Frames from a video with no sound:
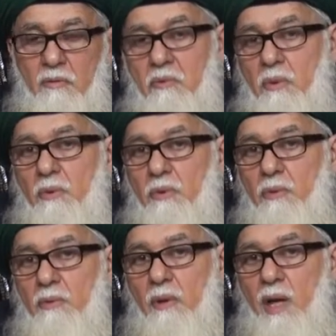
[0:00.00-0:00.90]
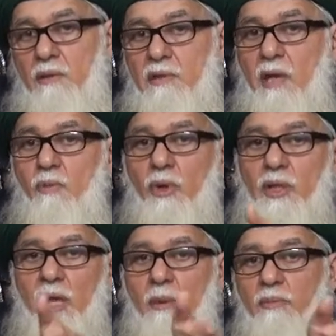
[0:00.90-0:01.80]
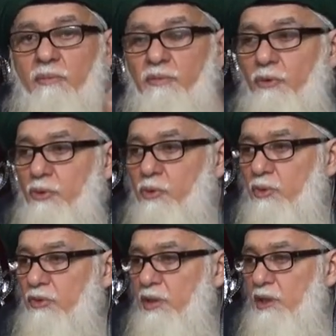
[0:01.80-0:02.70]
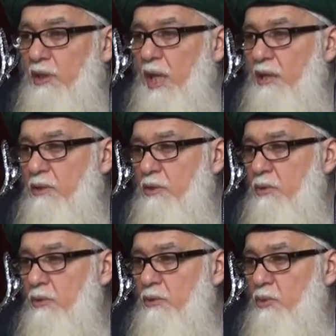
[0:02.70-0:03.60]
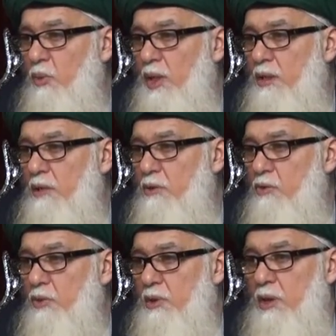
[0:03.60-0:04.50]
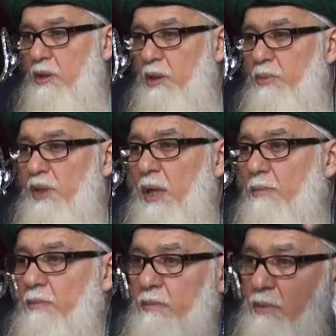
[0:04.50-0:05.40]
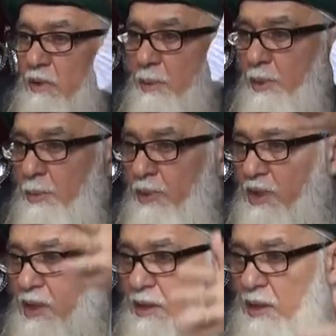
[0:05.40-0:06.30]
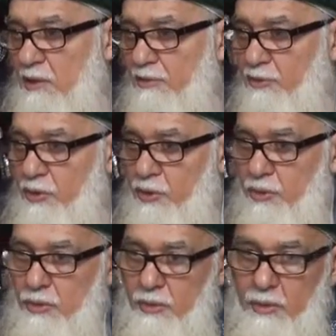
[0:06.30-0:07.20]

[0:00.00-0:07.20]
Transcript: Whoa. And someone come for 2-3 days, through 1 year, 2 years, he become a representative for you.